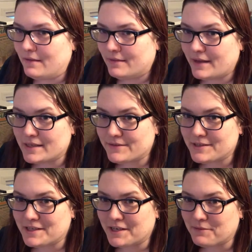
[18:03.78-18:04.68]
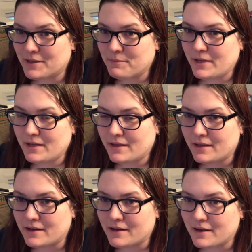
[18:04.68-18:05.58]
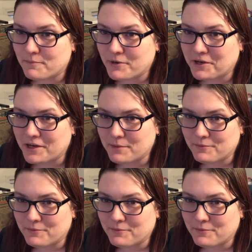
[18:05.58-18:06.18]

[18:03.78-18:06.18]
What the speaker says: Thanks for sticking with me and putting up